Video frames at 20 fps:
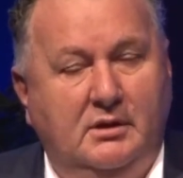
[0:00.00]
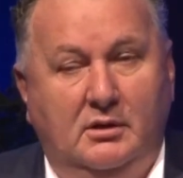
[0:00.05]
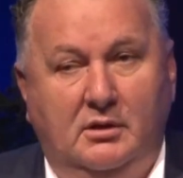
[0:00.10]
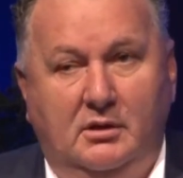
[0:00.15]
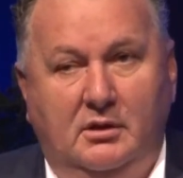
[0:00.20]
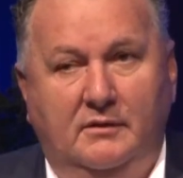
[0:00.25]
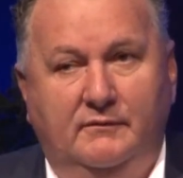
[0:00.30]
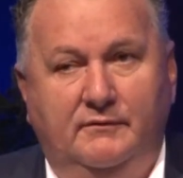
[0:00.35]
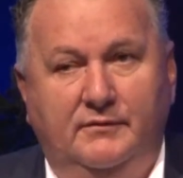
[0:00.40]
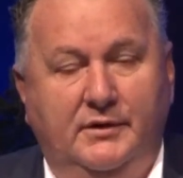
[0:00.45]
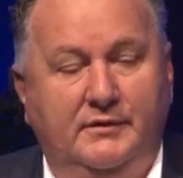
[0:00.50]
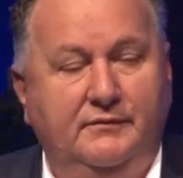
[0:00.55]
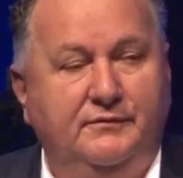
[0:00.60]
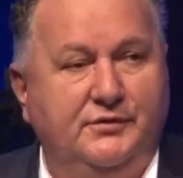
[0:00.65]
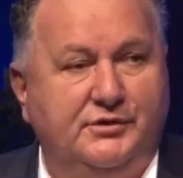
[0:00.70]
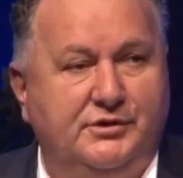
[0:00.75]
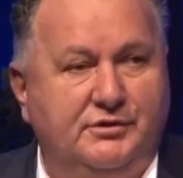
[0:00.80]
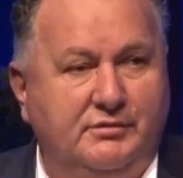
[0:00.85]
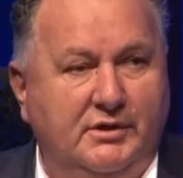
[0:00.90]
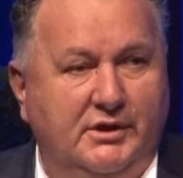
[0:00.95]
of
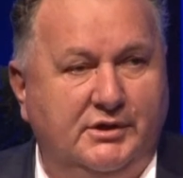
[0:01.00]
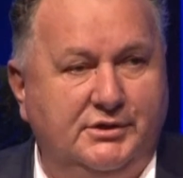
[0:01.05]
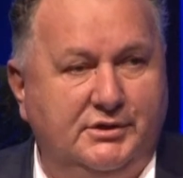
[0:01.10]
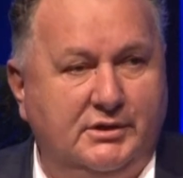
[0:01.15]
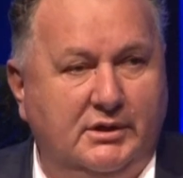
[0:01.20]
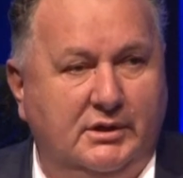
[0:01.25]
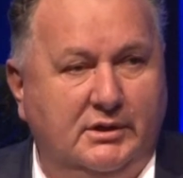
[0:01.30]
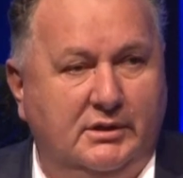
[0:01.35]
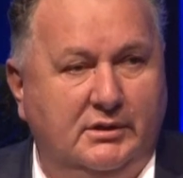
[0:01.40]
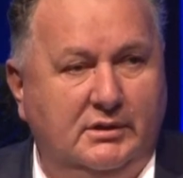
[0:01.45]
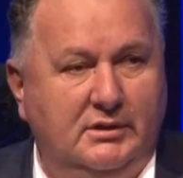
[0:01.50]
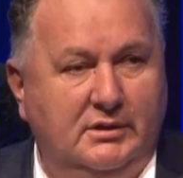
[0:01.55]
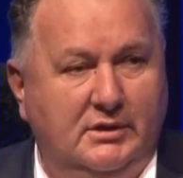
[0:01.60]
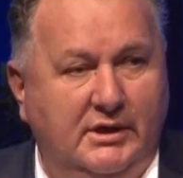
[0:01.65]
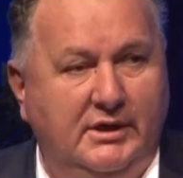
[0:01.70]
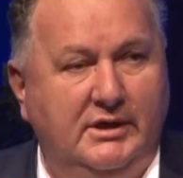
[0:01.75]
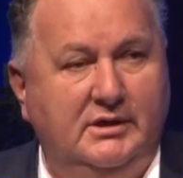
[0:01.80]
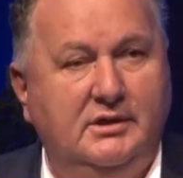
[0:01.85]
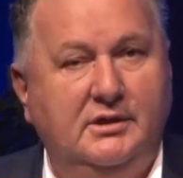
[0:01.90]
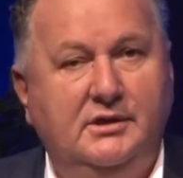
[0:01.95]
infrastructure
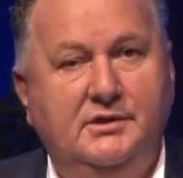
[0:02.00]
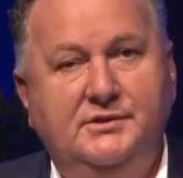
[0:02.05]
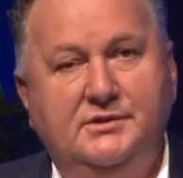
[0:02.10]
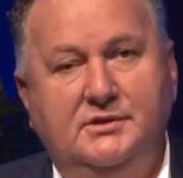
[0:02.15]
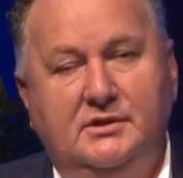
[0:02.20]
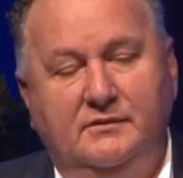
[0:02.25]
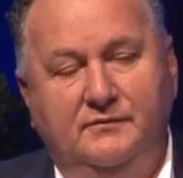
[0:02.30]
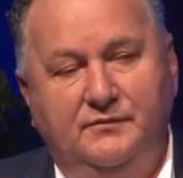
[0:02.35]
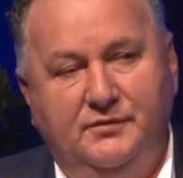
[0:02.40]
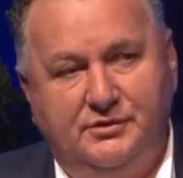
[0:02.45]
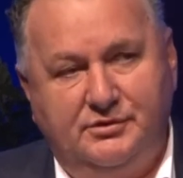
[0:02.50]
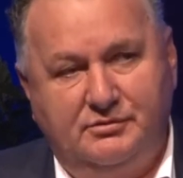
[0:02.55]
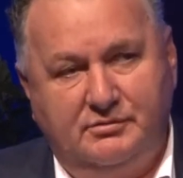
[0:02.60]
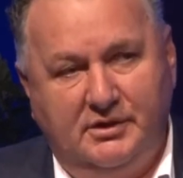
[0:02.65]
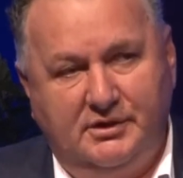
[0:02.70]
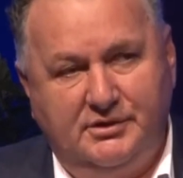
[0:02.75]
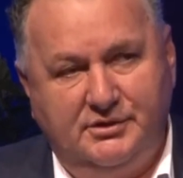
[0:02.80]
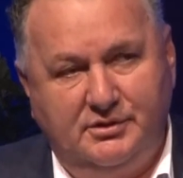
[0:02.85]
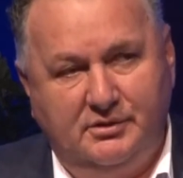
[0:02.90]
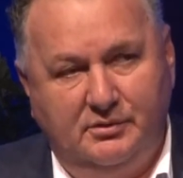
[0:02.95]
leaders,
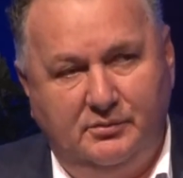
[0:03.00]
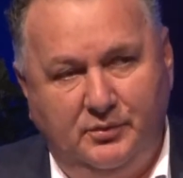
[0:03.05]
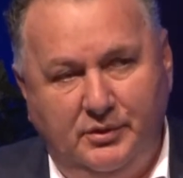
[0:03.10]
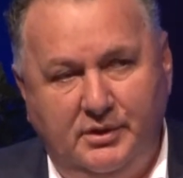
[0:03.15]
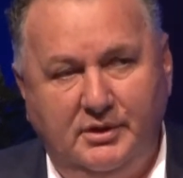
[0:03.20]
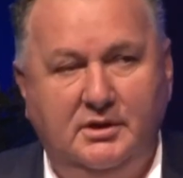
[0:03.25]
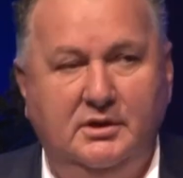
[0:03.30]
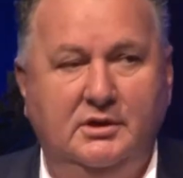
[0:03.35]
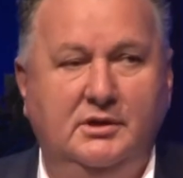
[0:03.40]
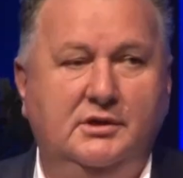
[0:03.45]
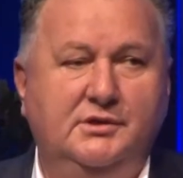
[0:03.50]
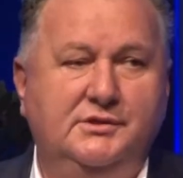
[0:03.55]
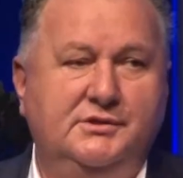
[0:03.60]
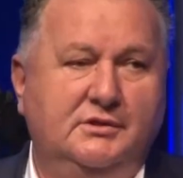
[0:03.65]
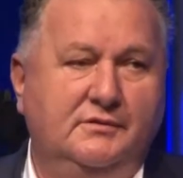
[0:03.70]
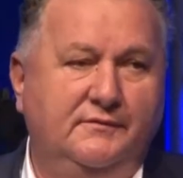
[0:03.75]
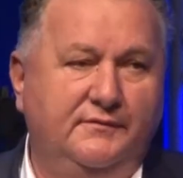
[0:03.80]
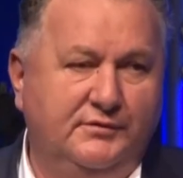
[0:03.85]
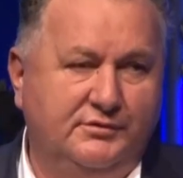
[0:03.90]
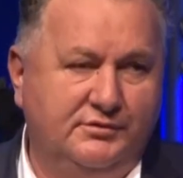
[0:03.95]
infrastructure workers,
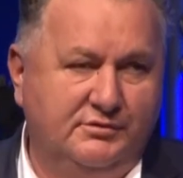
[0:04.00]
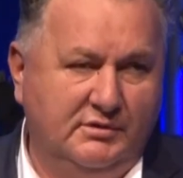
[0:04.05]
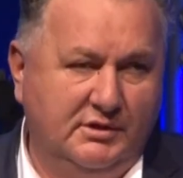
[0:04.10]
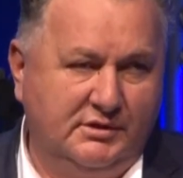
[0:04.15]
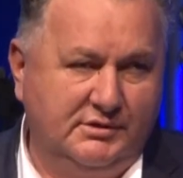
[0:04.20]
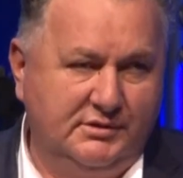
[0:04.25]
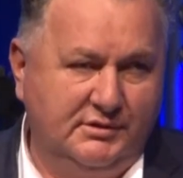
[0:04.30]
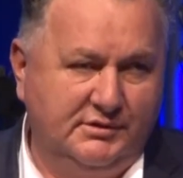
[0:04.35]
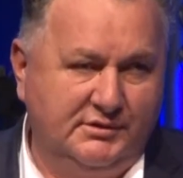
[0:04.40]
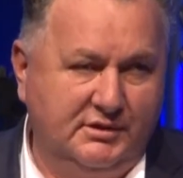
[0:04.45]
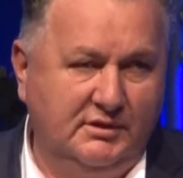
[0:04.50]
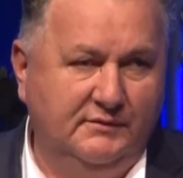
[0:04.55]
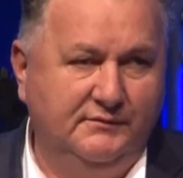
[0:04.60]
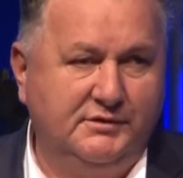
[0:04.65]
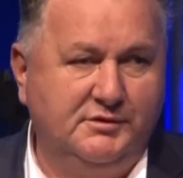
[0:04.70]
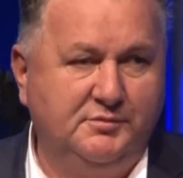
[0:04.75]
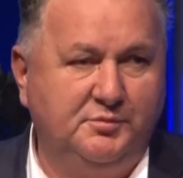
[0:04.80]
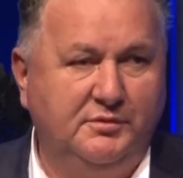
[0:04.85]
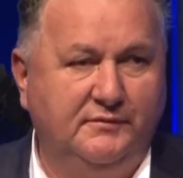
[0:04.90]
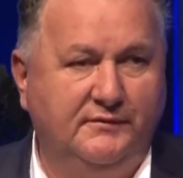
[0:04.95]
infrastructure
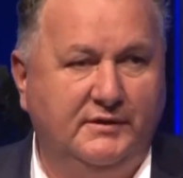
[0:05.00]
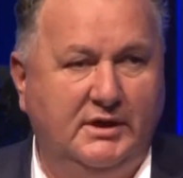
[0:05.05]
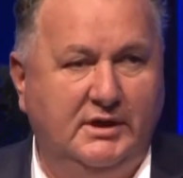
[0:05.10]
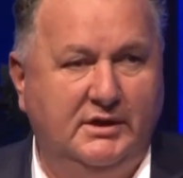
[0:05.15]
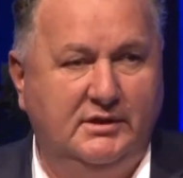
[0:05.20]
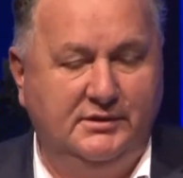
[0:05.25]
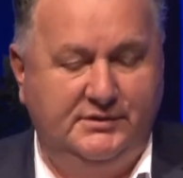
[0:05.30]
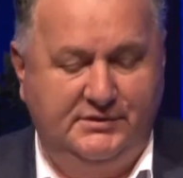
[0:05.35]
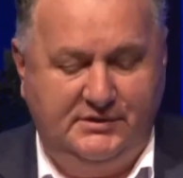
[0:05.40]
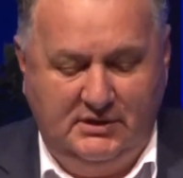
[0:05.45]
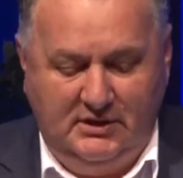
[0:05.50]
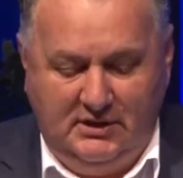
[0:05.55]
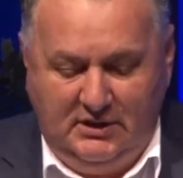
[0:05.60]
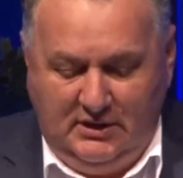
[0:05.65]
service providers.